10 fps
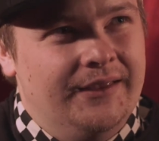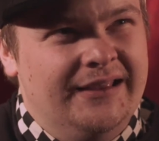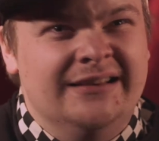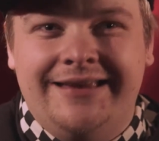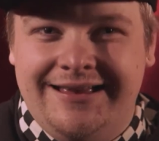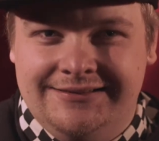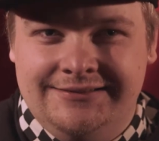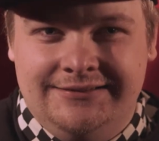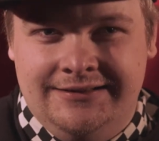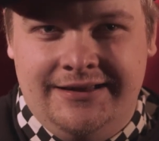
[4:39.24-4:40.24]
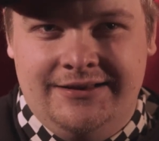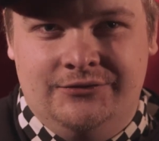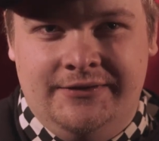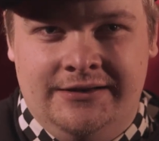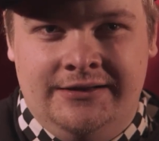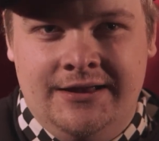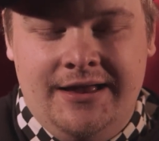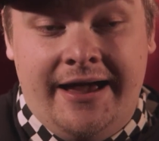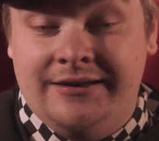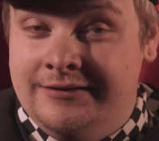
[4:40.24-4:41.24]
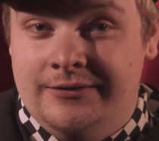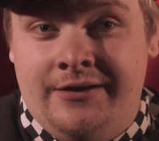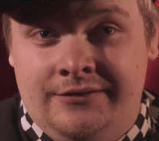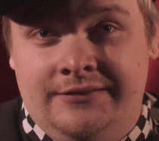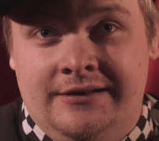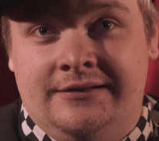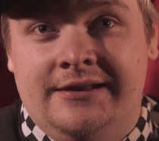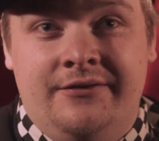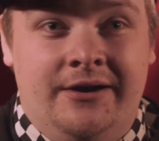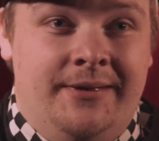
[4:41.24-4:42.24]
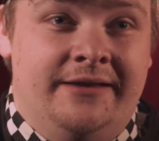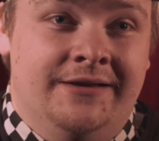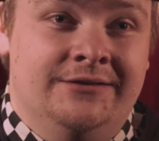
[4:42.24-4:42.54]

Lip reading: intense feeling. I didn't live here back